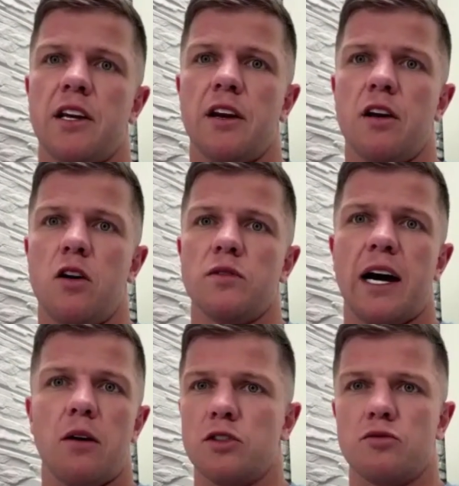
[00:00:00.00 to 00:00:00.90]
That
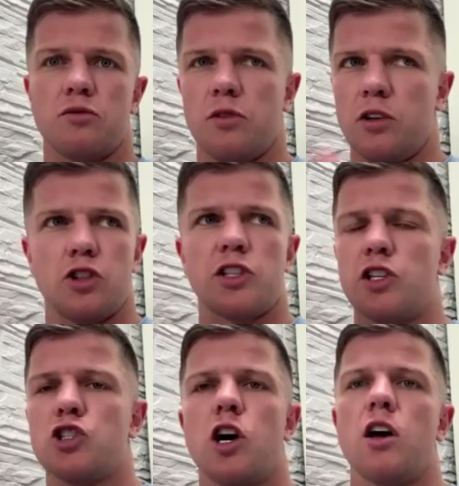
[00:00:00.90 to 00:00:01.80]
was just
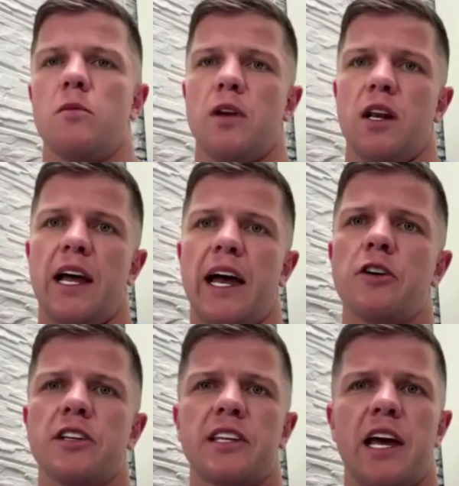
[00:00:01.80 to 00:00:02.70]
enjoyable. Out
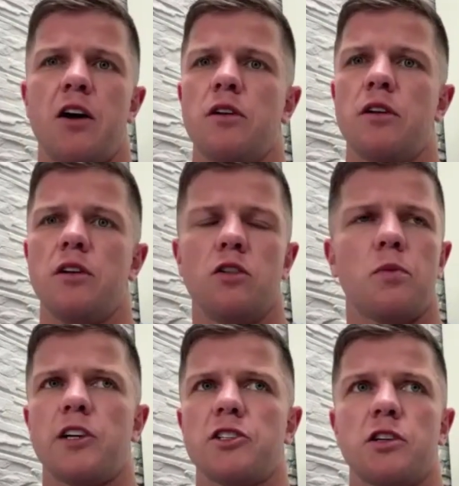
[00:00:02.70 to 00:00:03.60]
of town, no
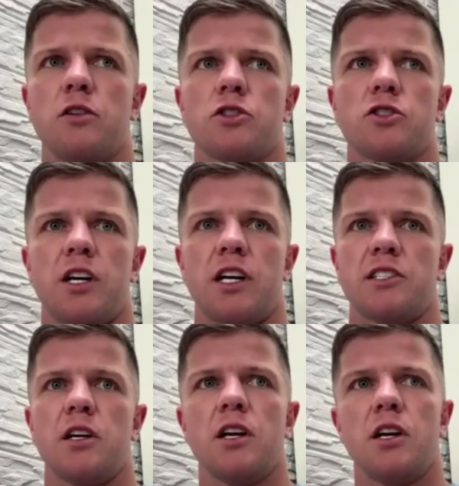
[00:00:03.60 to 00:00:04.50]
pressure, no stress.
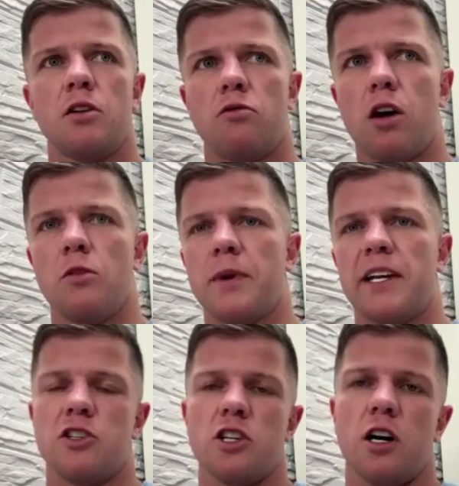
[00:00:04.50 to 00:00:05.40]
Rock up, get
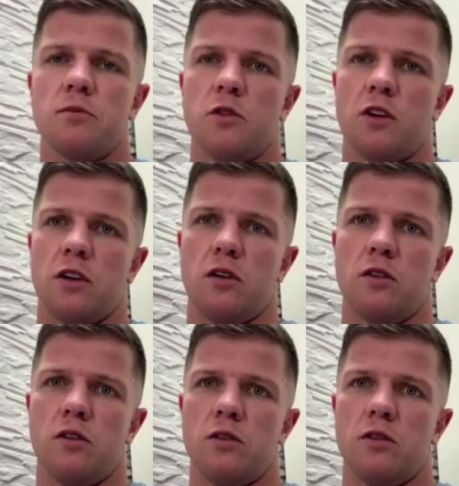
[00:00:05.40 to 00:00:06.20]
the job done, and go home.